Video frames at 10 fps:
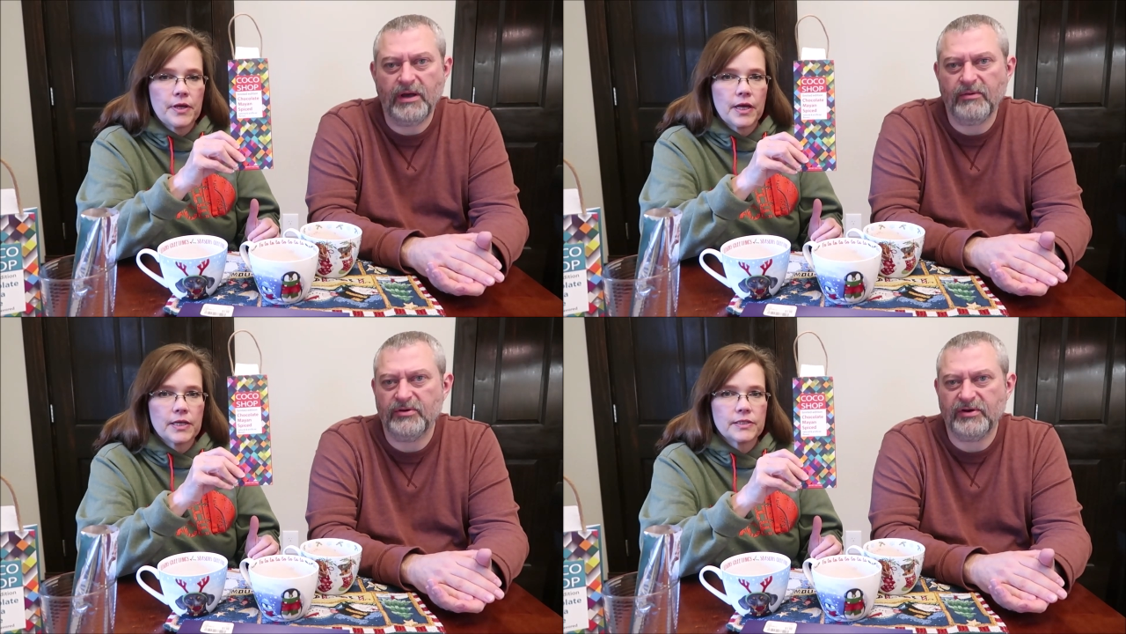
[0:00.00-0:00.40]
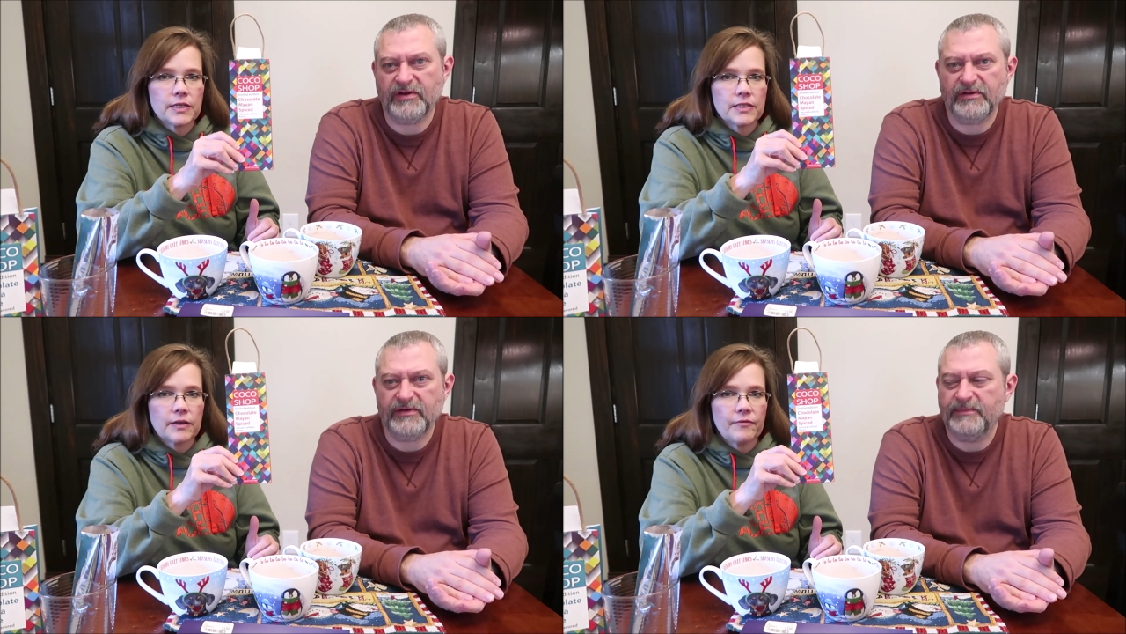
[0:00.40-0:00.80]
Speaker 1: not. Because
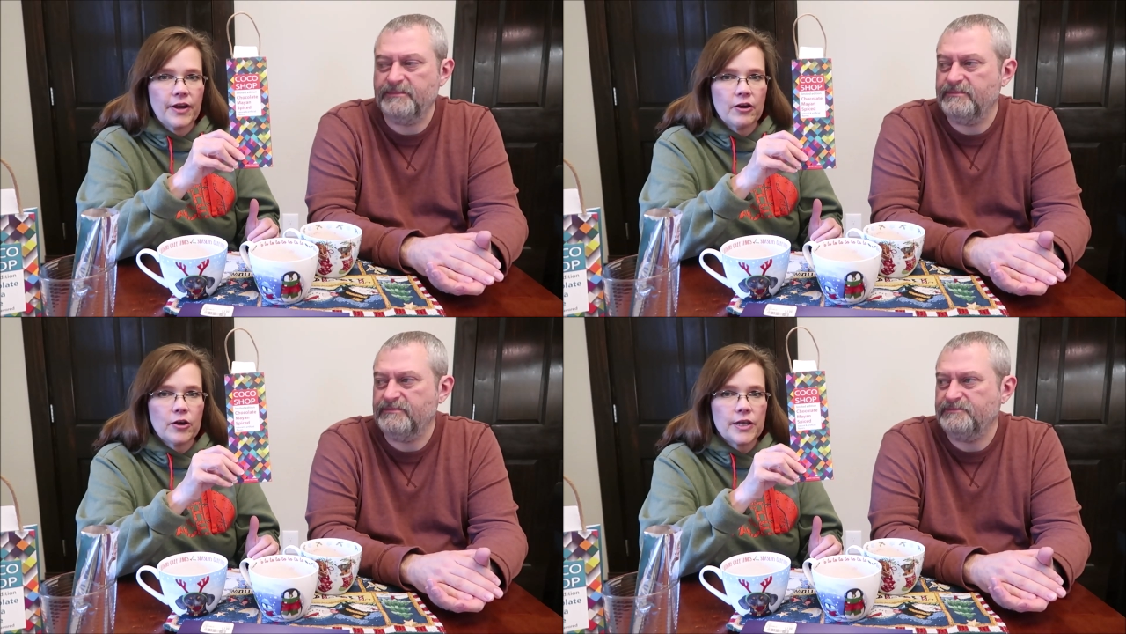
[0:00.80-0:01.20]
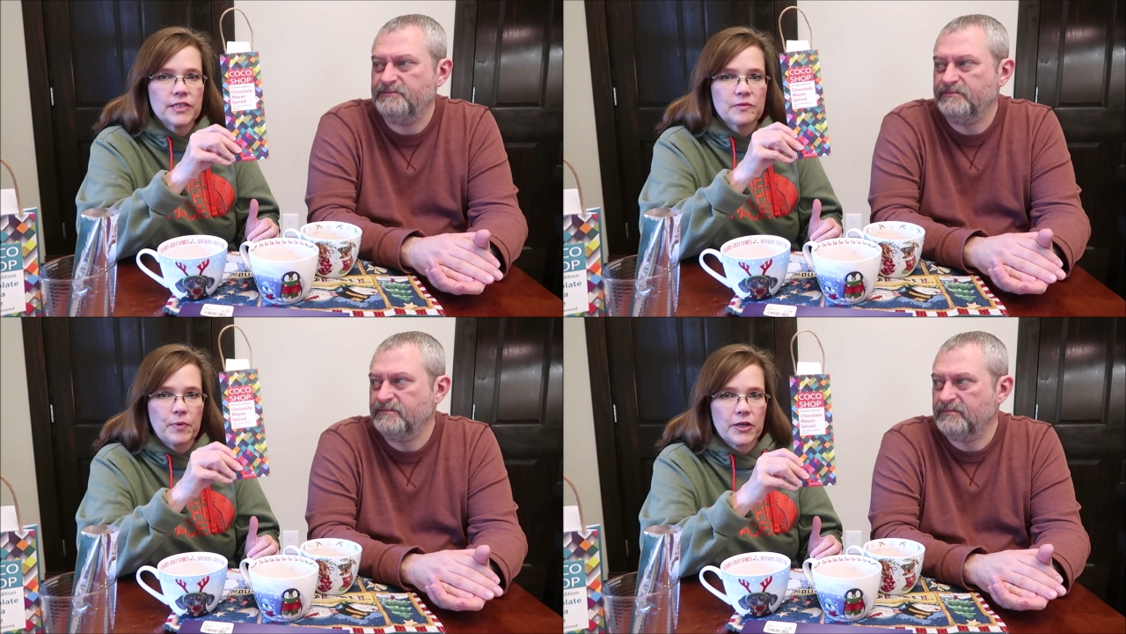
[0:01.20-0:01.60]
it's a very
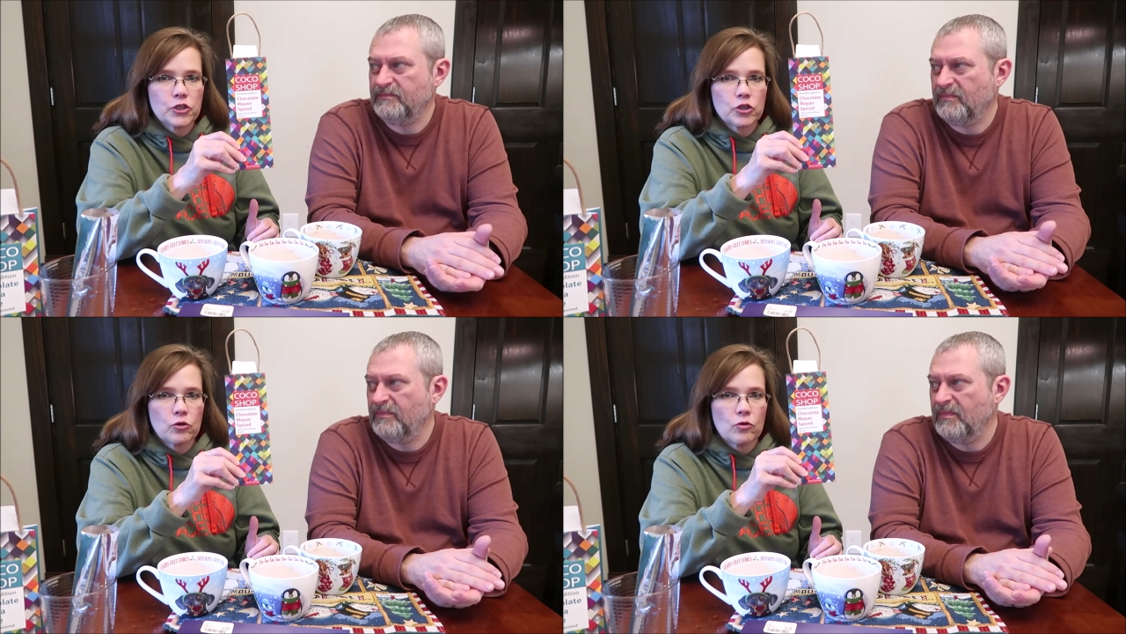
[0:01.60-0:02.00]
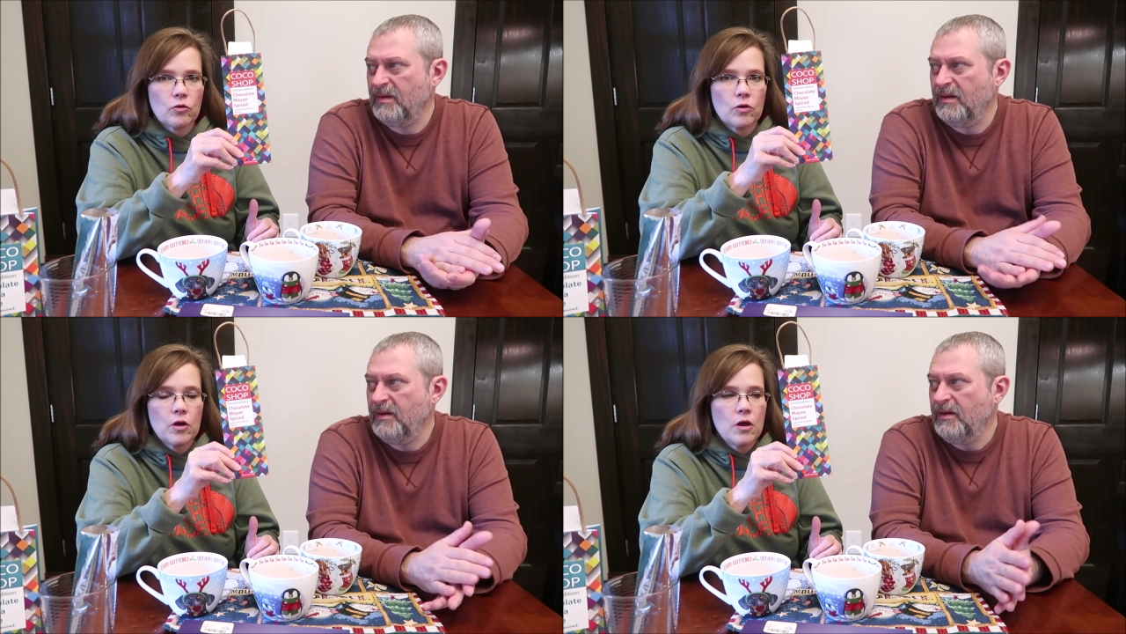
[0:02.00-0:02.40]

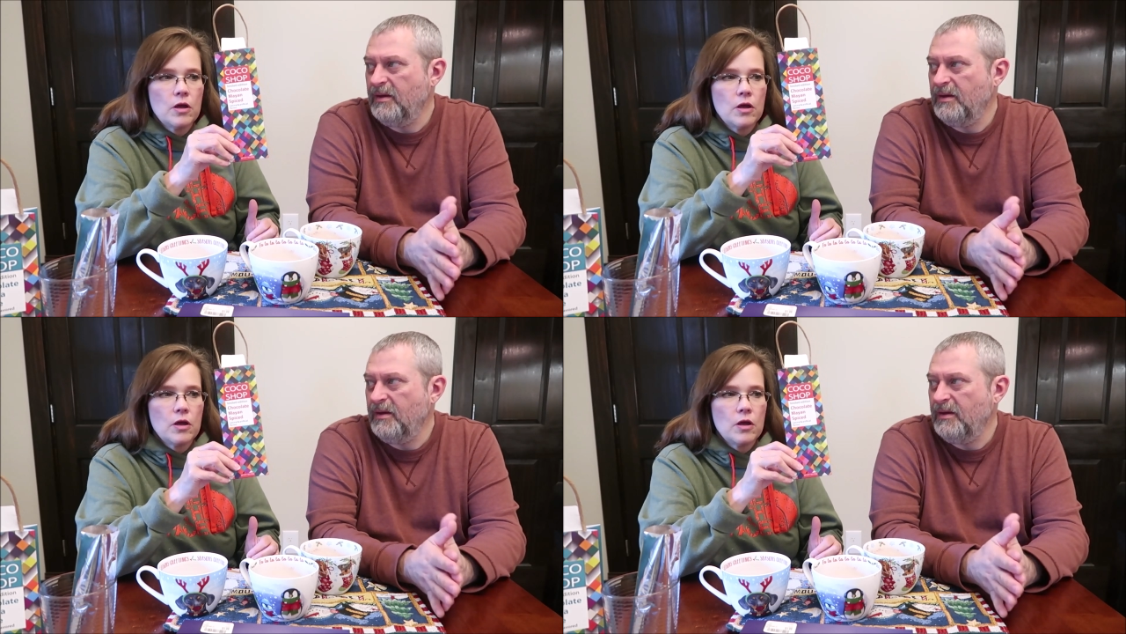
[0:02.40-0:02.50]
special.